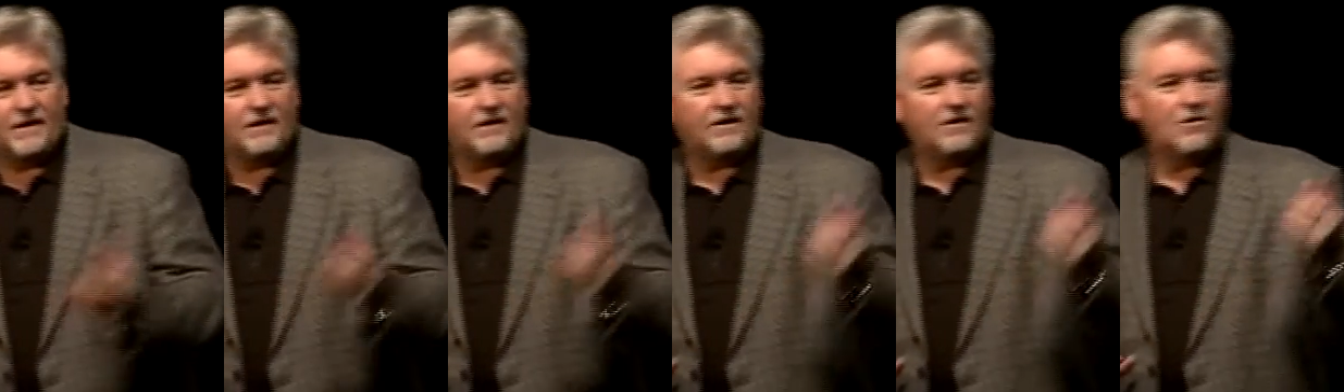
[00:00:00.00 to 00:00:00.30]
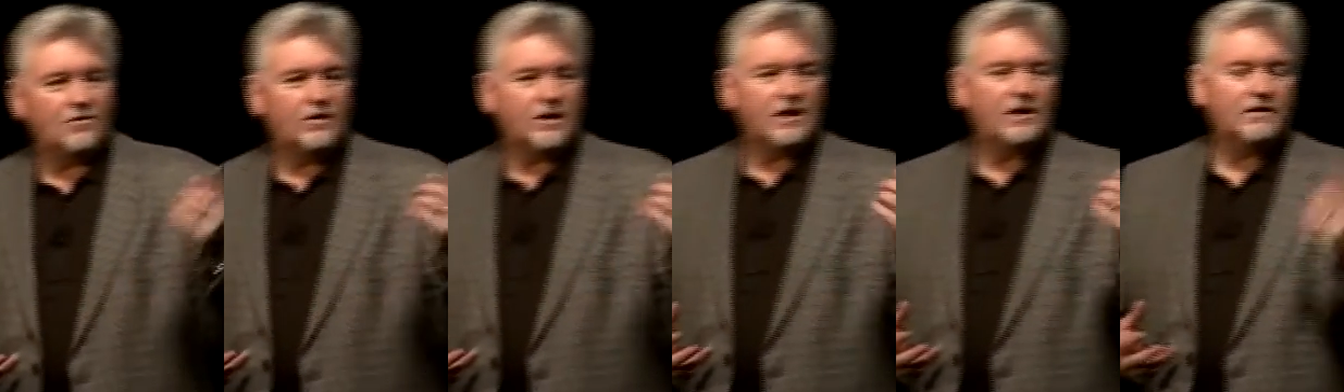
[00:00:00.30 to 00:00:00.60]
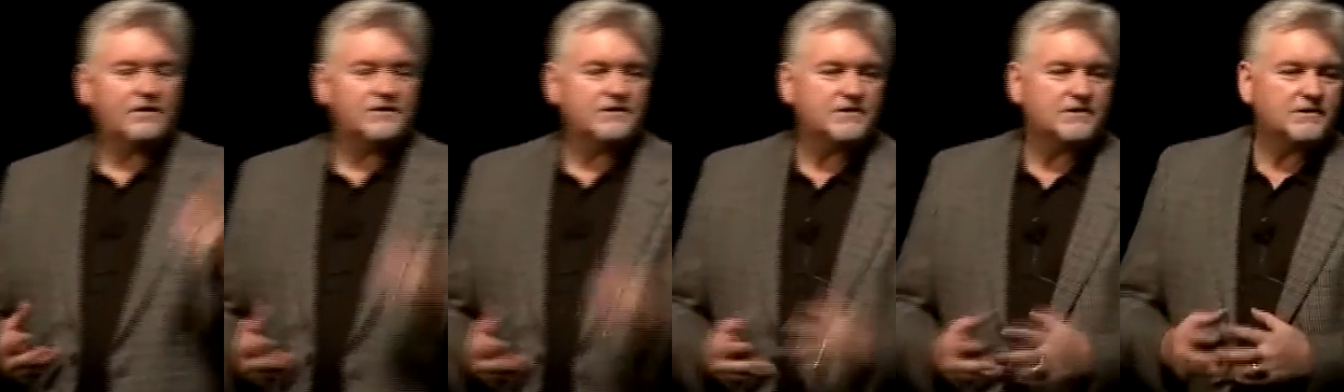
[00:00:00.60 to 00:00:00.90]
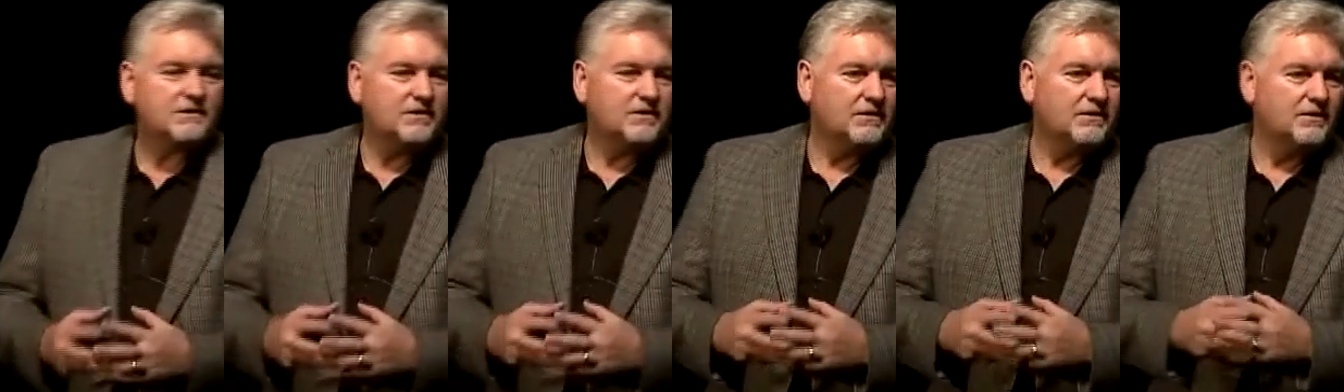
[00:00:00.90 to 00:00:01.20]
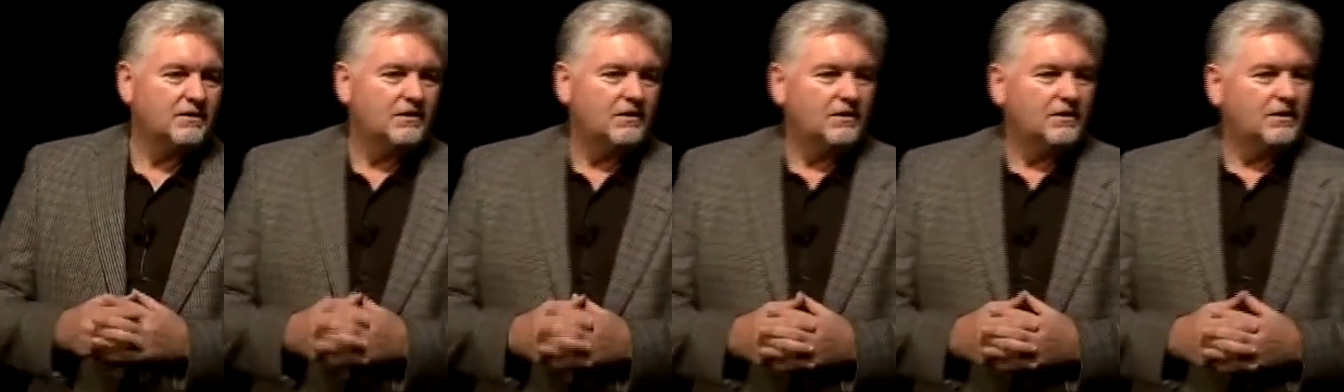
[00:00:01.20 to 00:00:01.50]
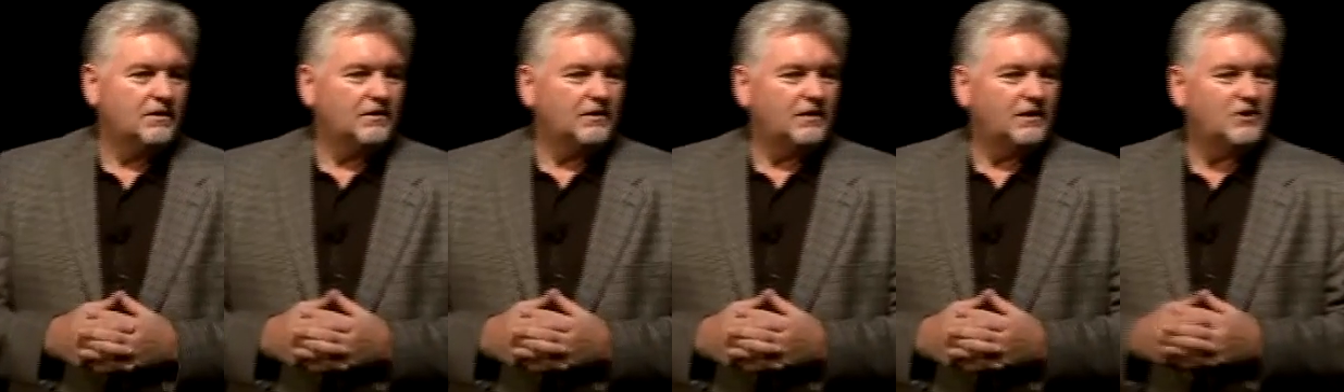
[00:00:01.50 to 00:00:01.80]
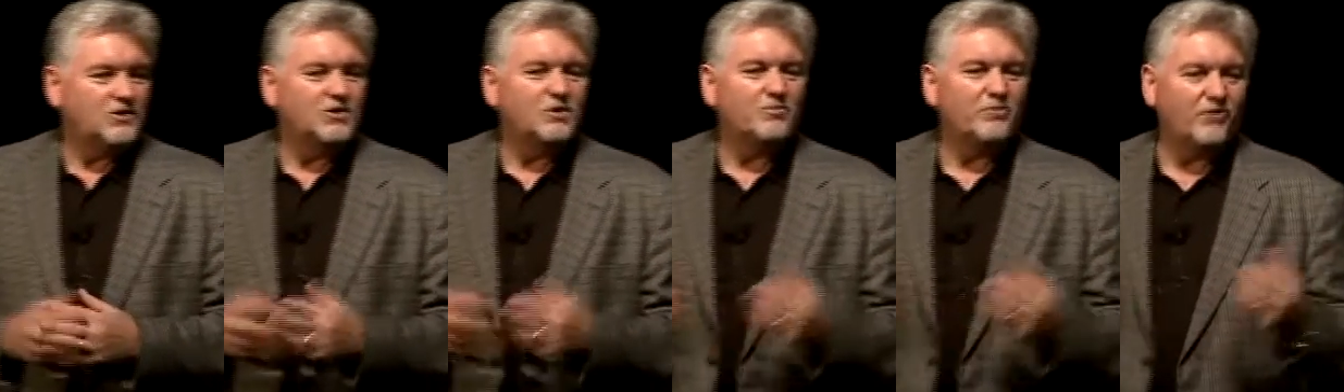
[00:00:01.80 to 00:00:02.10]
And you know what else?
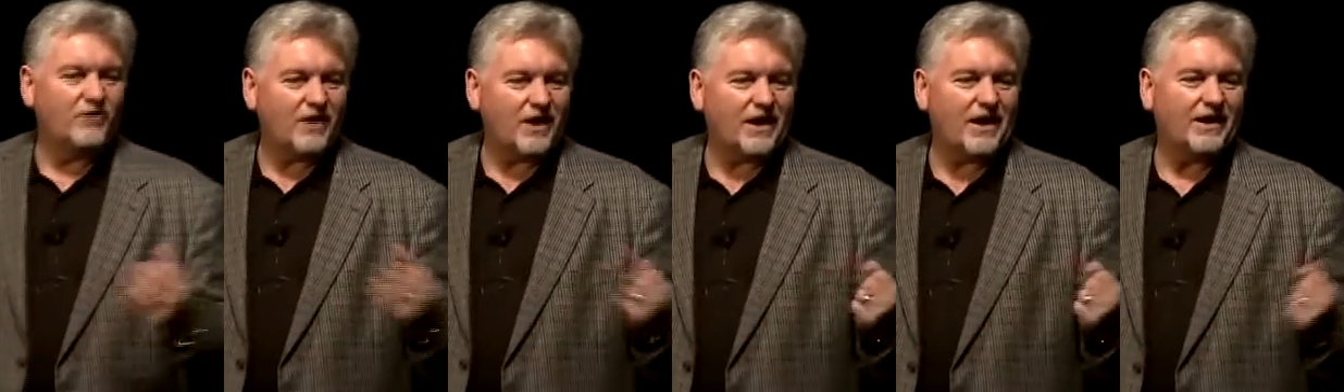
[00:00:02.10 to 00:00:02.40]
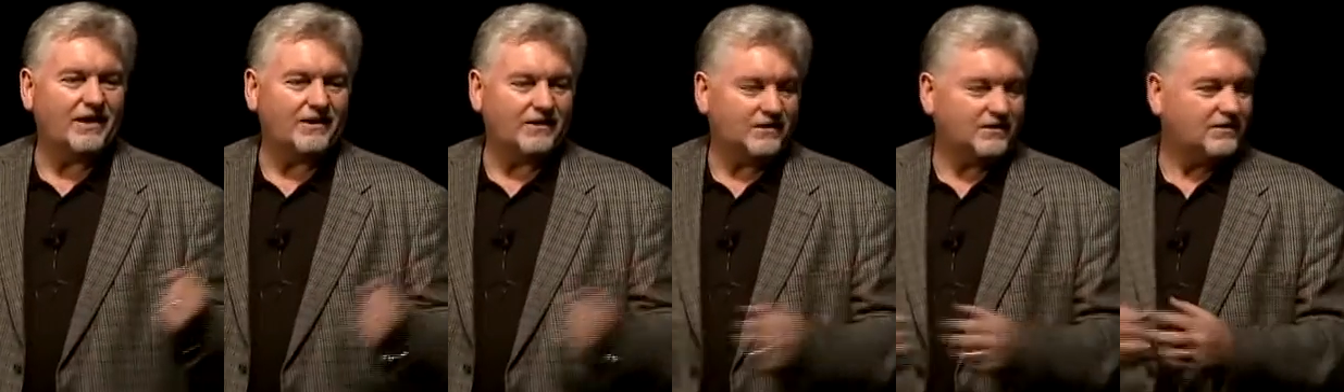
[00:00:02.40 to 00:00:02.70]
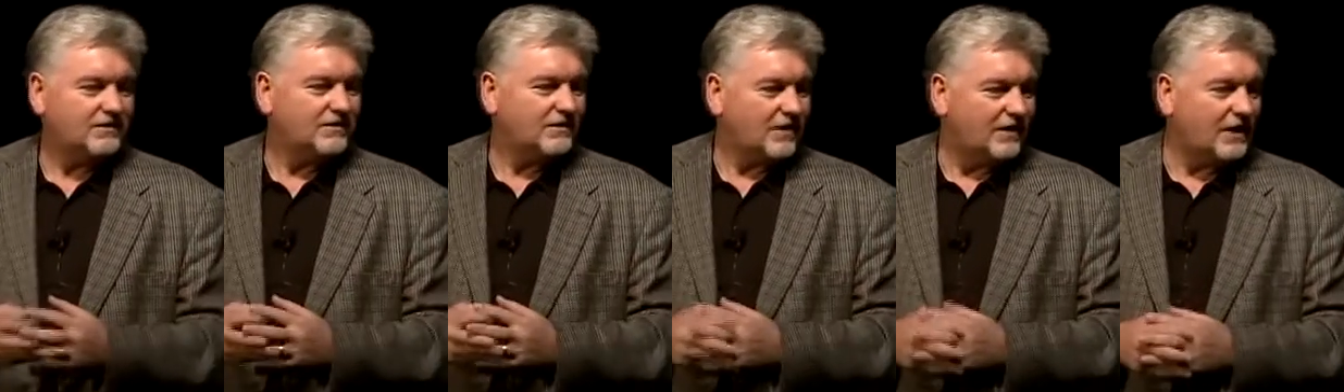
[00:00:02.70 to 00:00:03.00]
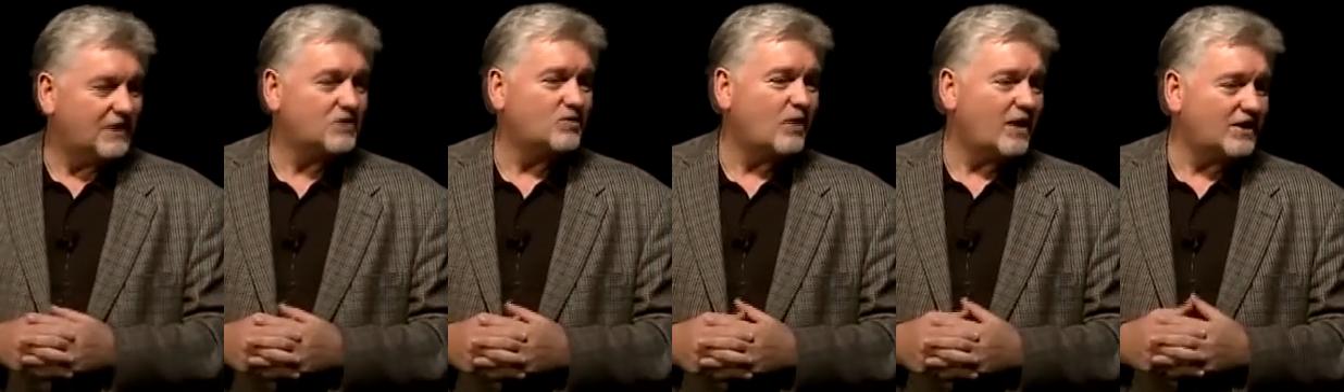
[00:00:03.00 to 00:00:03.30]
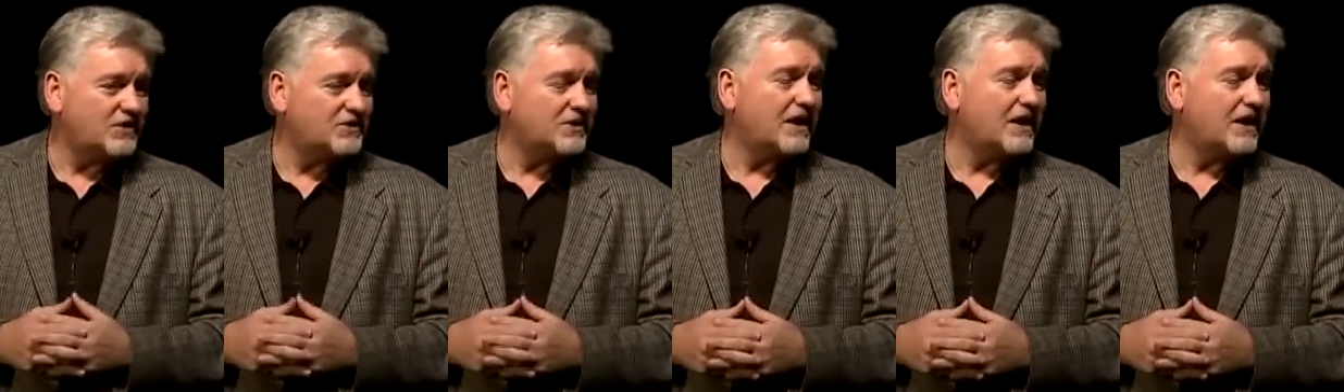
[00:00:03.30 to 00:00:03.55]
He took pride. And that's why I